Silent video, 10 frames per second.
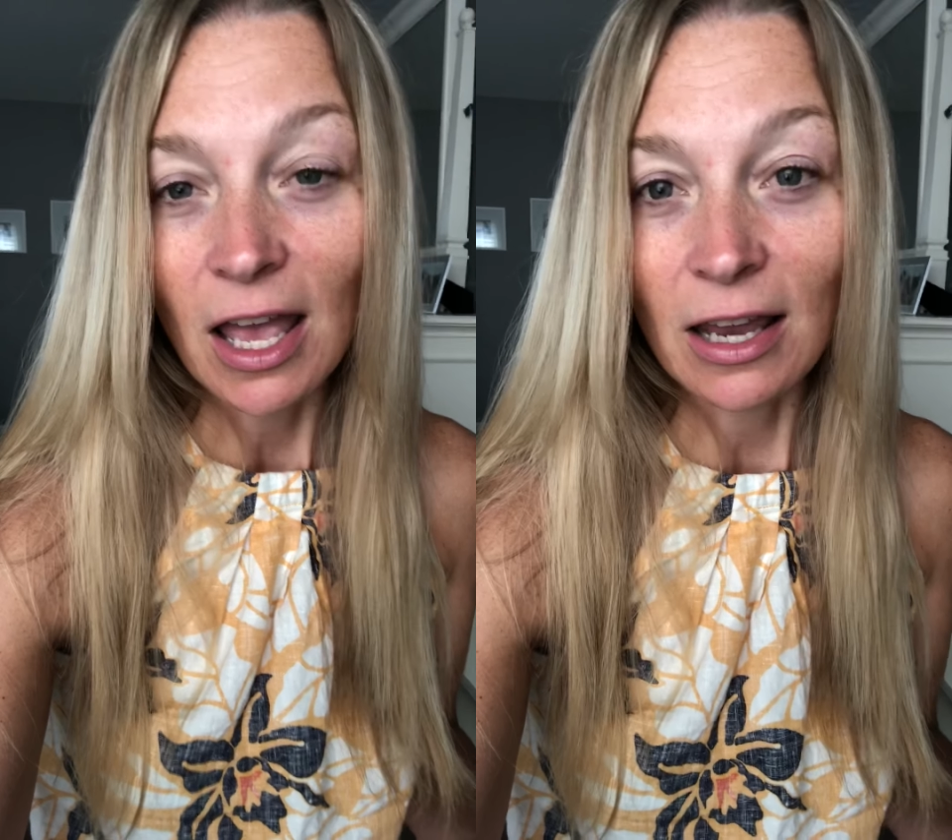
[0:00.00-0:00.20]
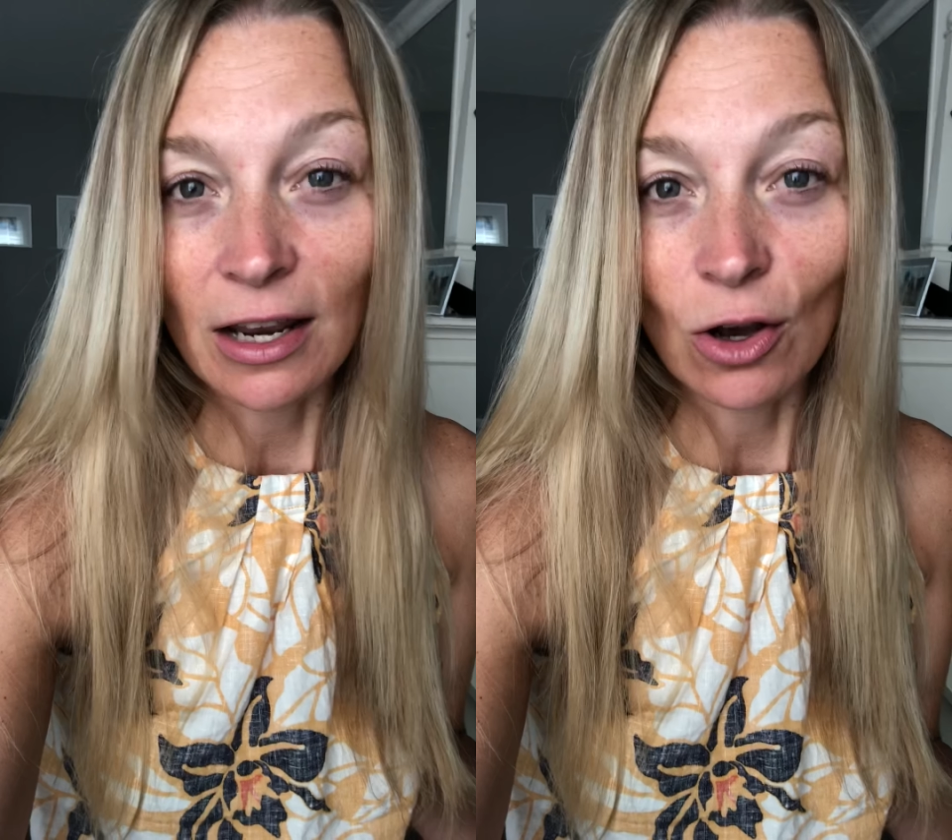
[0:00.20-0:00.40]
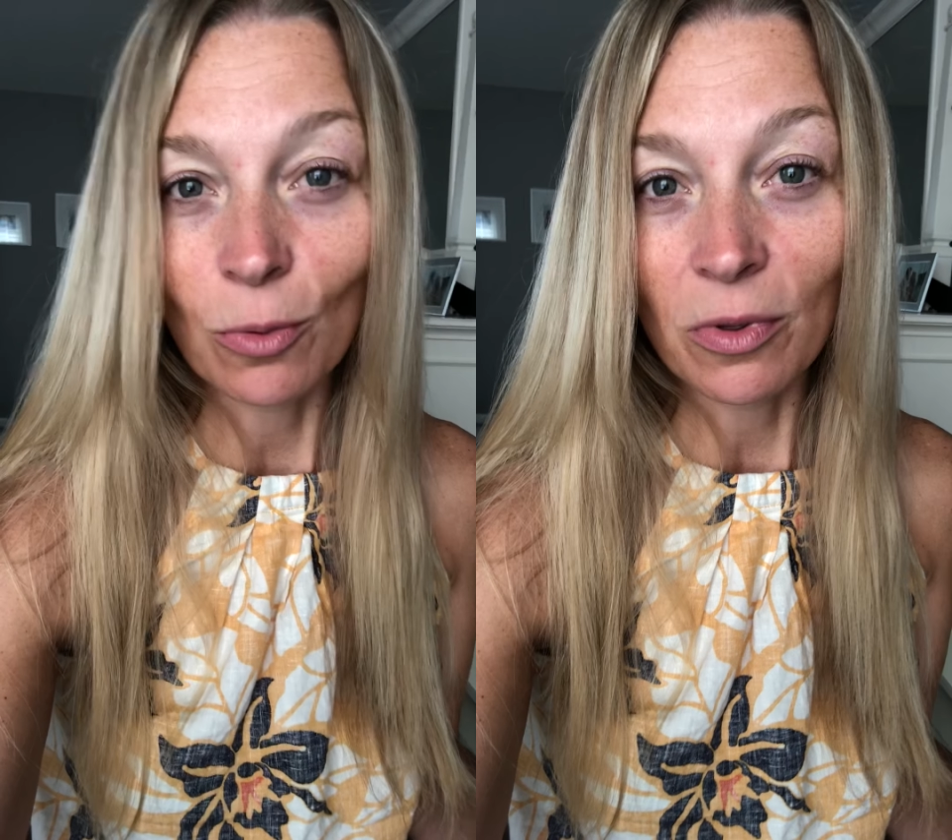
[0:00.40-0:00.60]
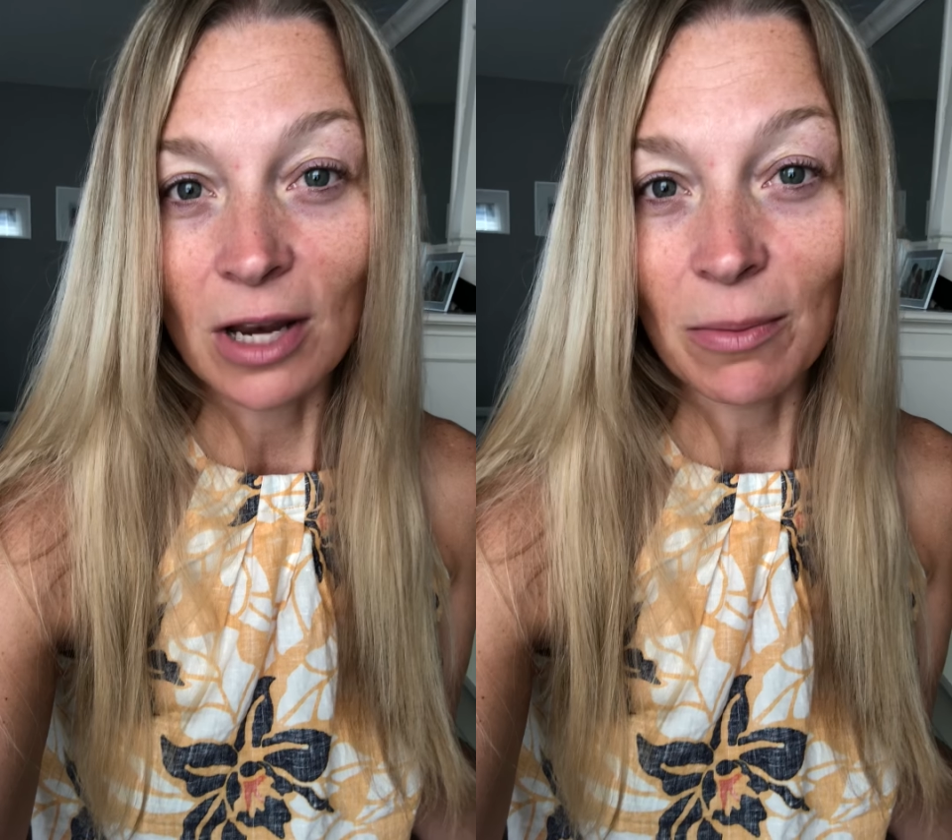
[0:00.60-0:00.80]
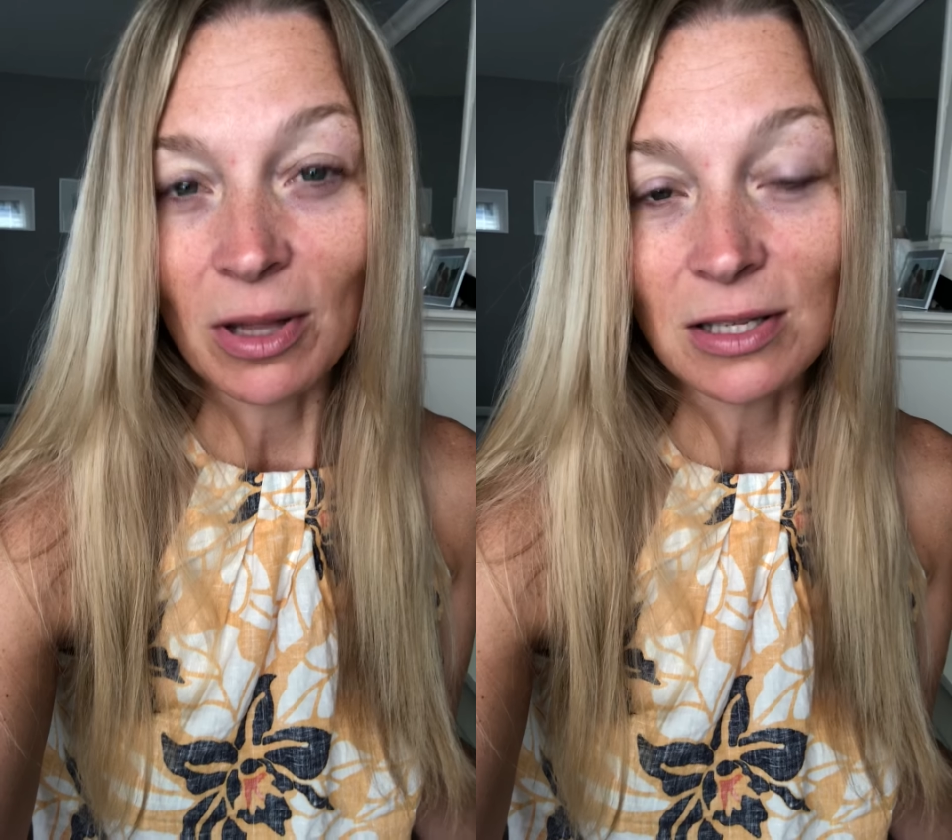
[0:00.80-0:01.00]
and I hope
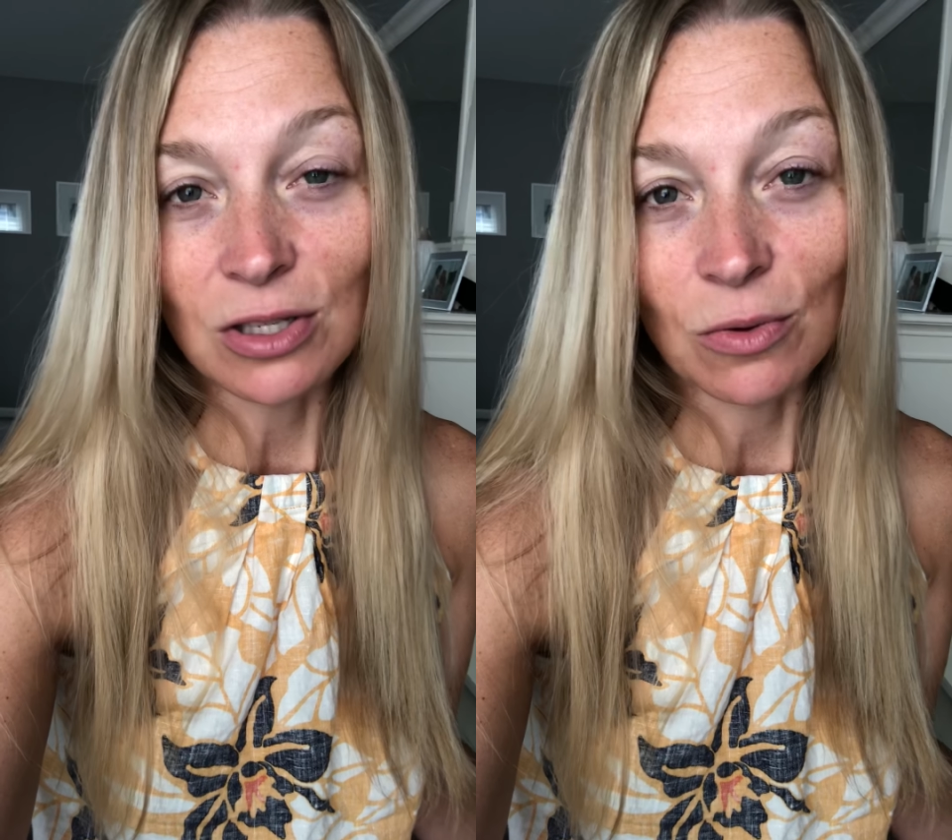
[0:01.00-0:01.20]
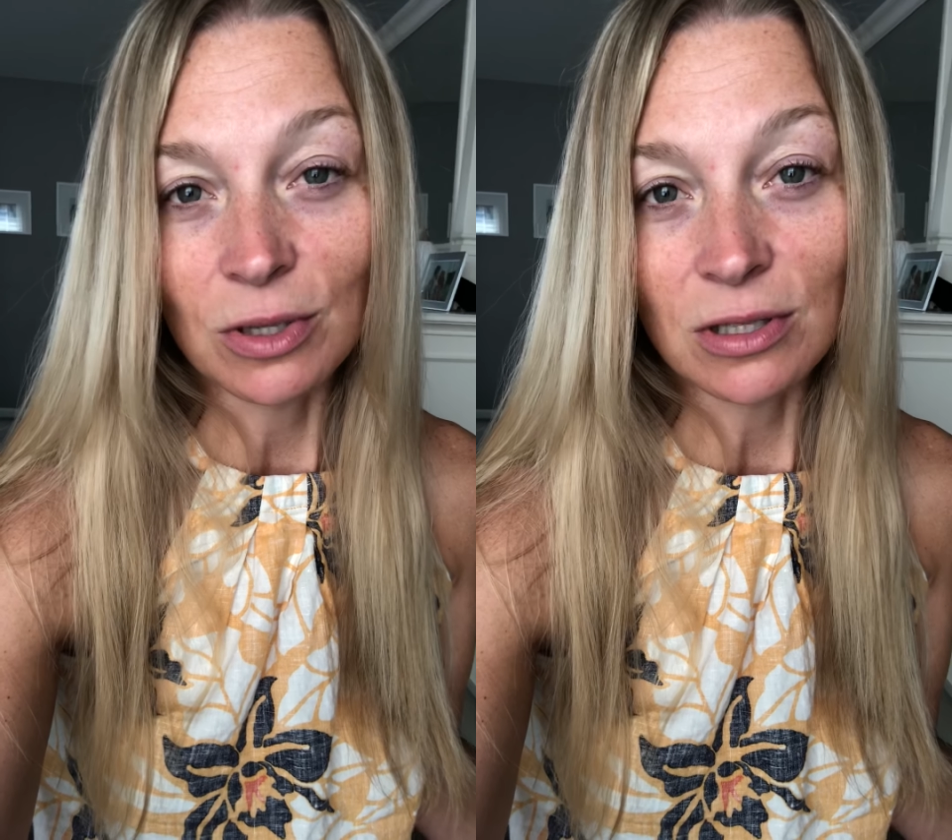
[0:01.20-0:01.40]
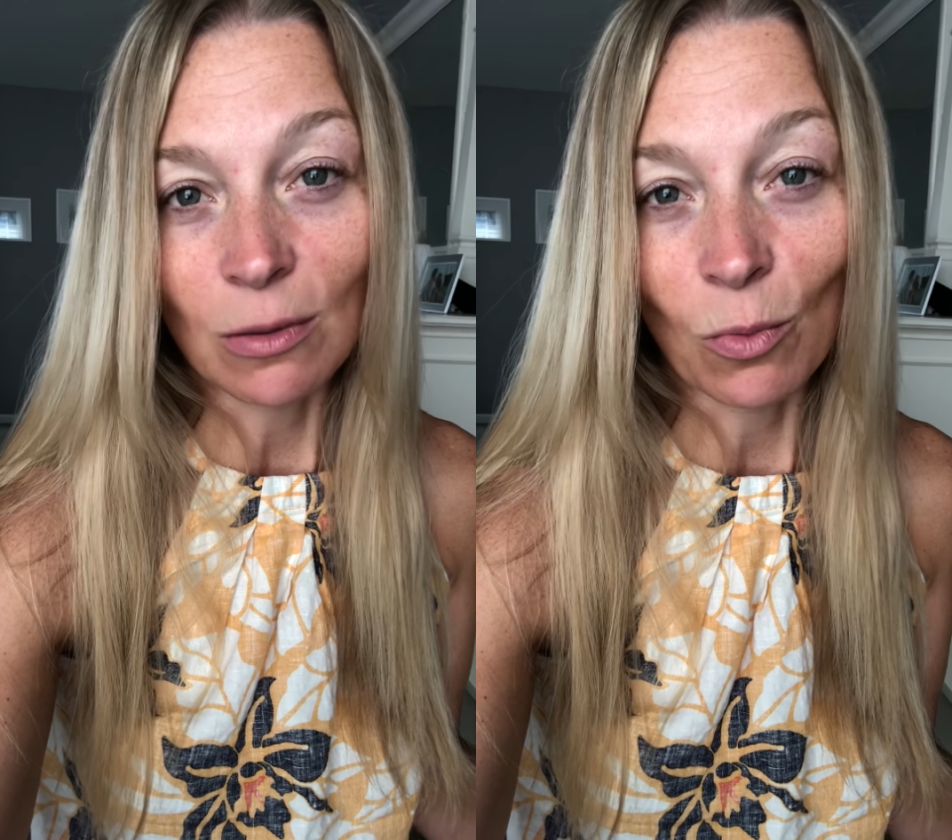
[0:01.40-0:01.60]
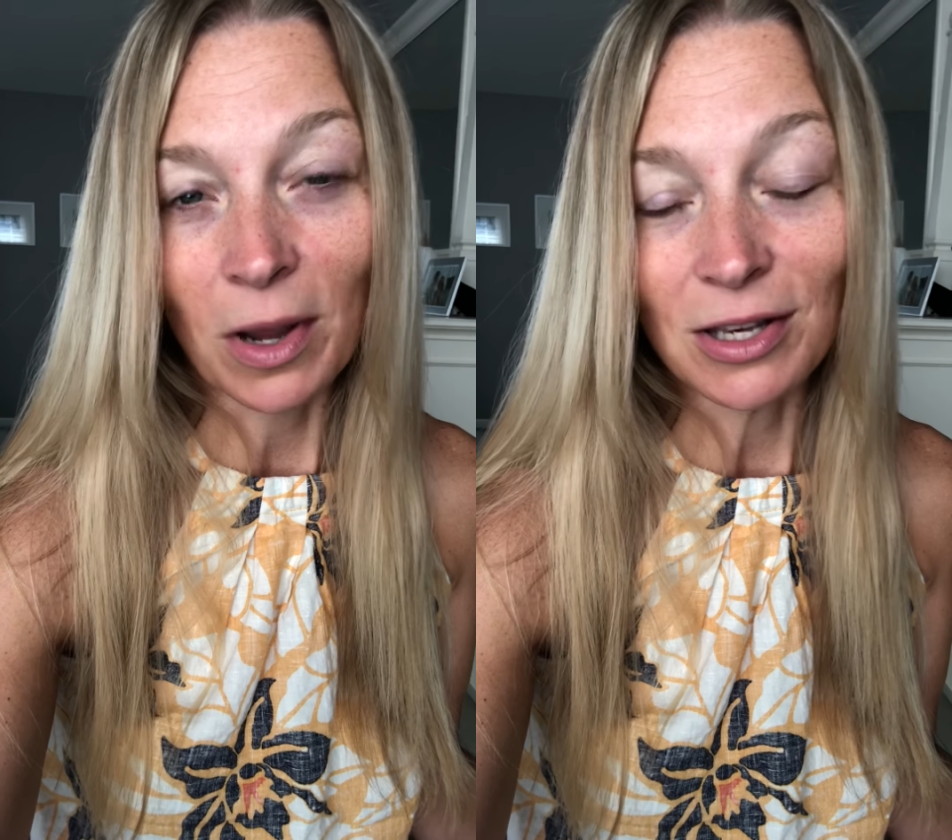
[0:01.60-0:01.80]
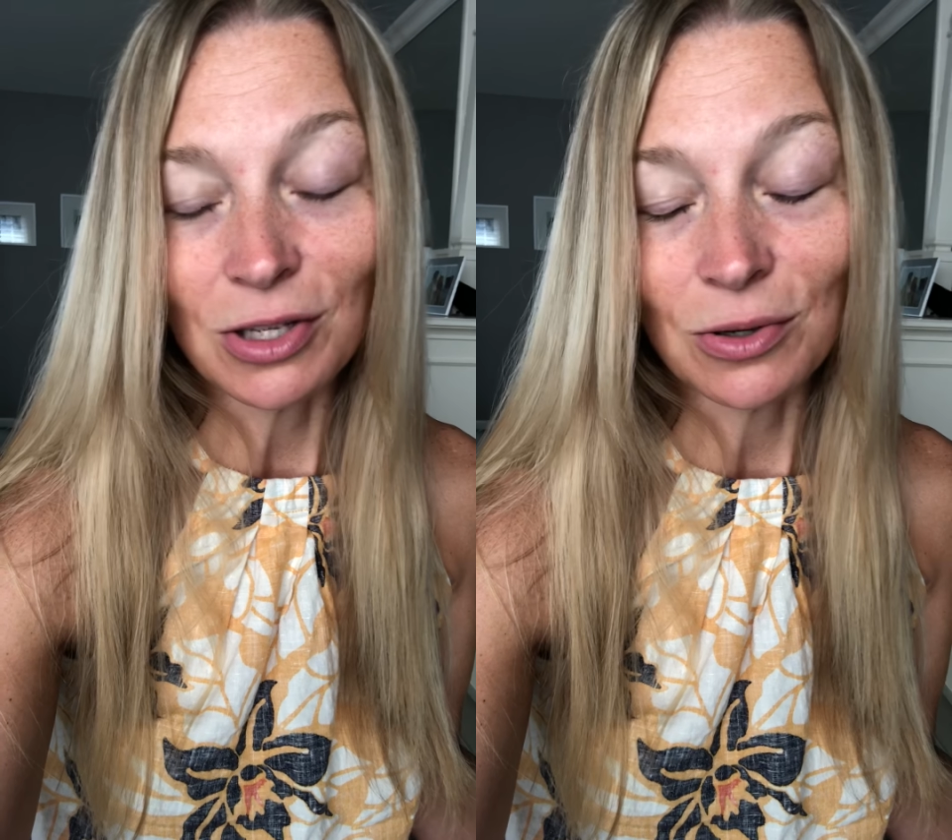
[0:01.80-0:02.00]
that I bless you in some
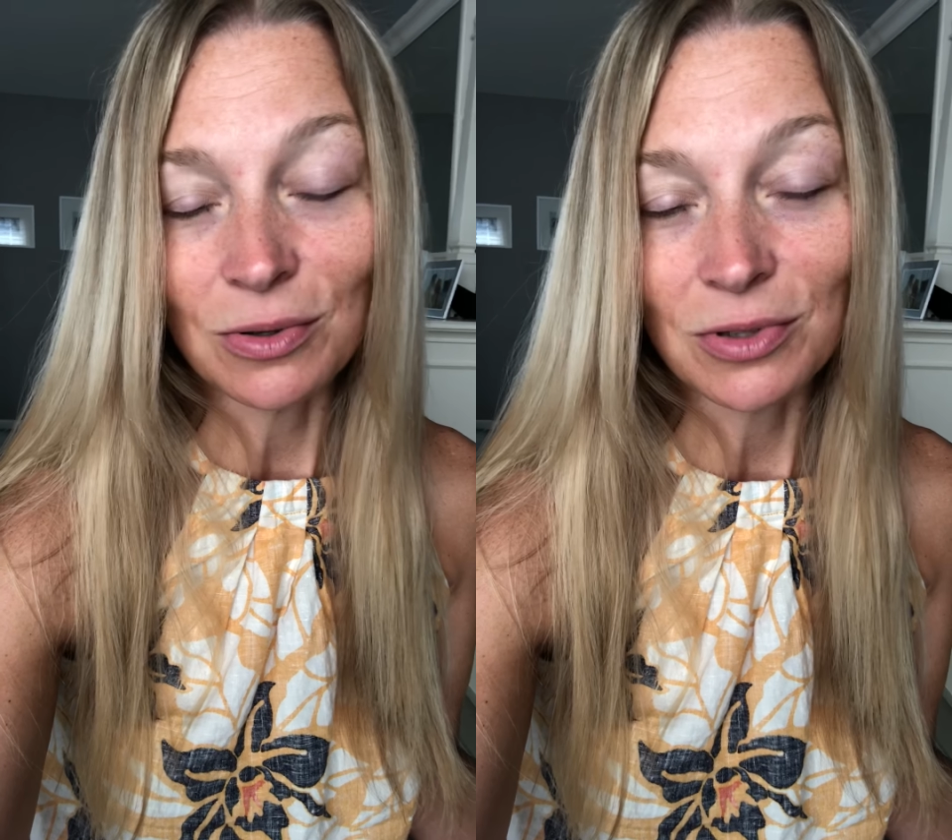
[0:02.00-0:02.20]
way too.